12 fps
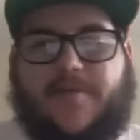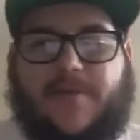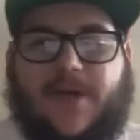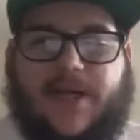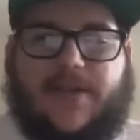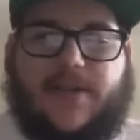but
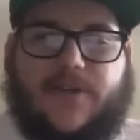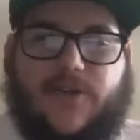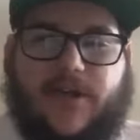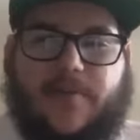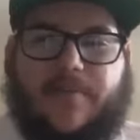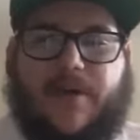I think
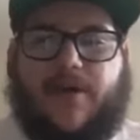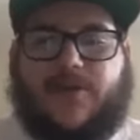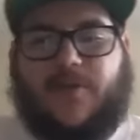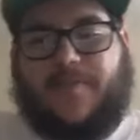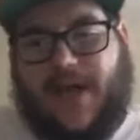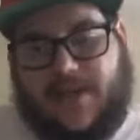Drake
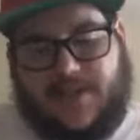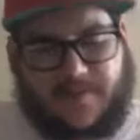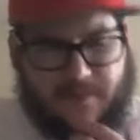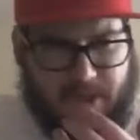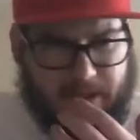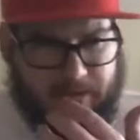surpassed
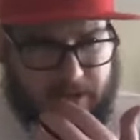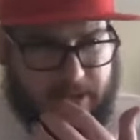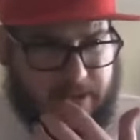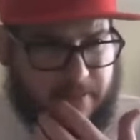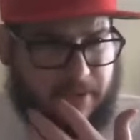him anyways.